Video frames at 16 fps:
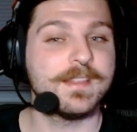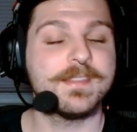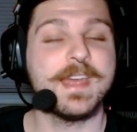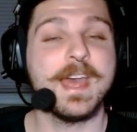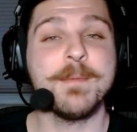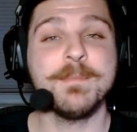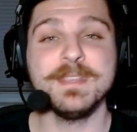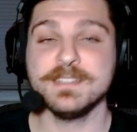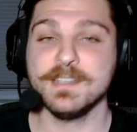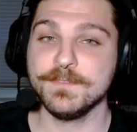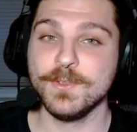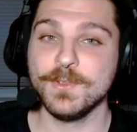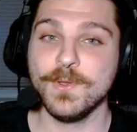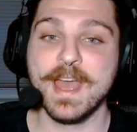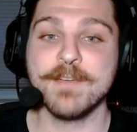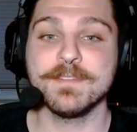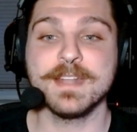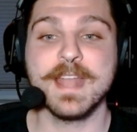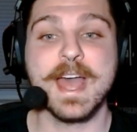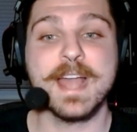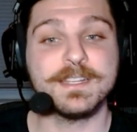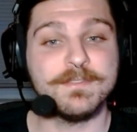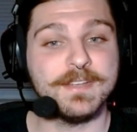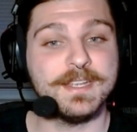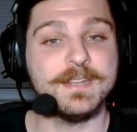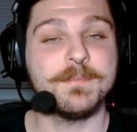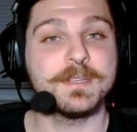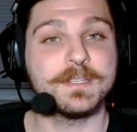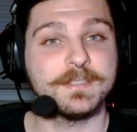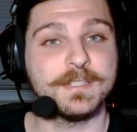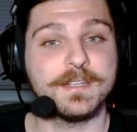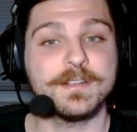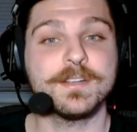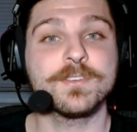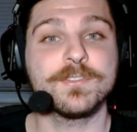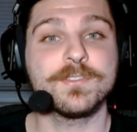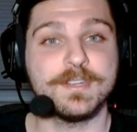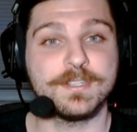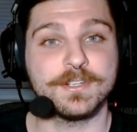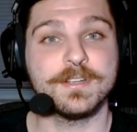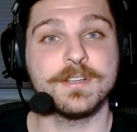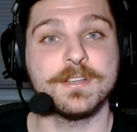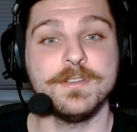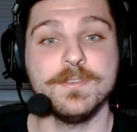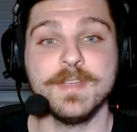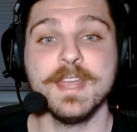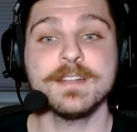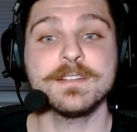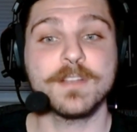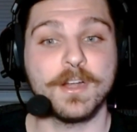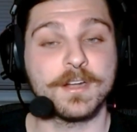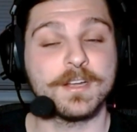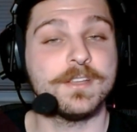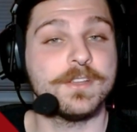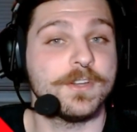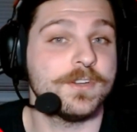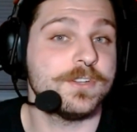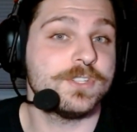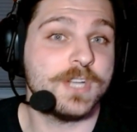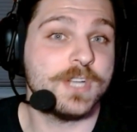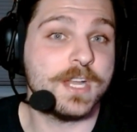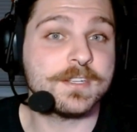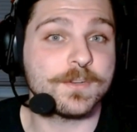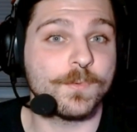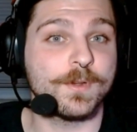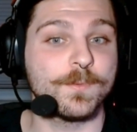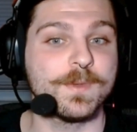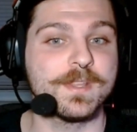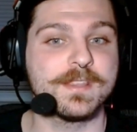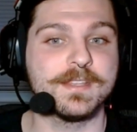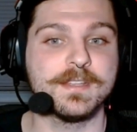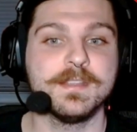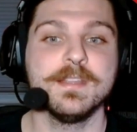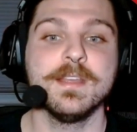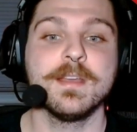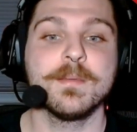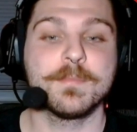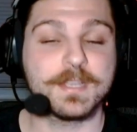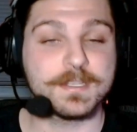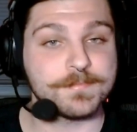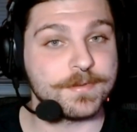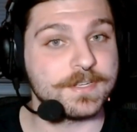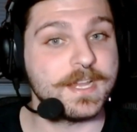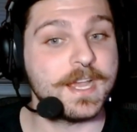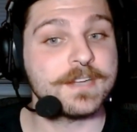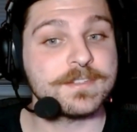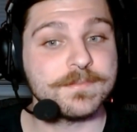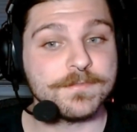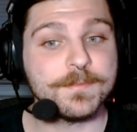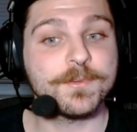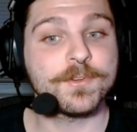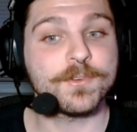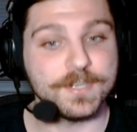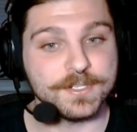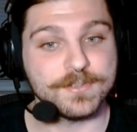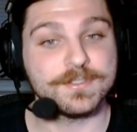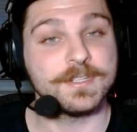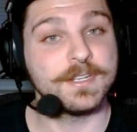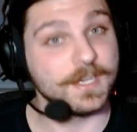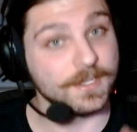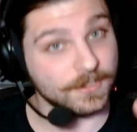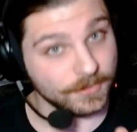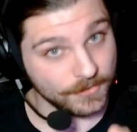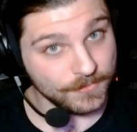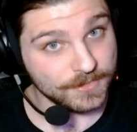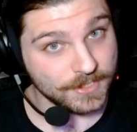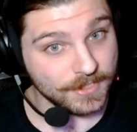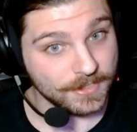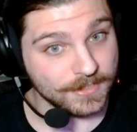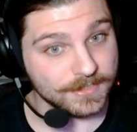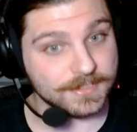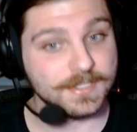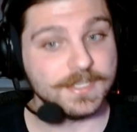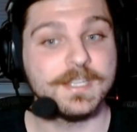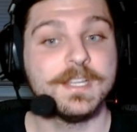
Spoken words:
That means if you have an activate ability on a creature, you can't target your enchanted one with it, because protection from creatures includes yours.